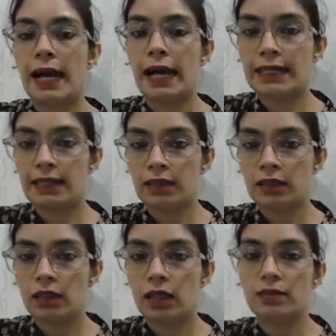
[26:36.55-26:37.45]
I
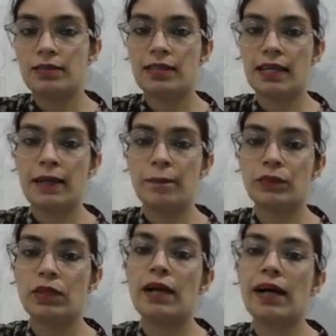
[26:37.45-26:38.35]
can say
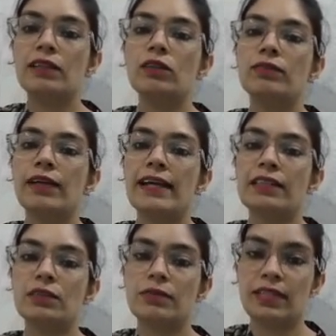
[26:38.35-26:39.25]
the value of
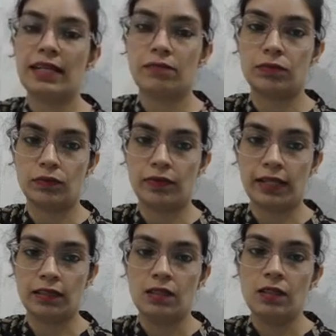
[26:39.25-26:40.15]
x we have to
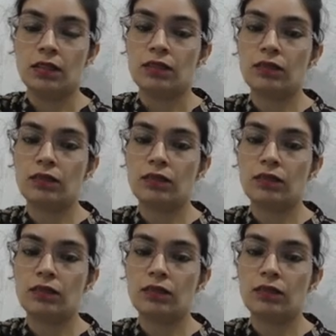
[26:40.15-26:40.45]
find.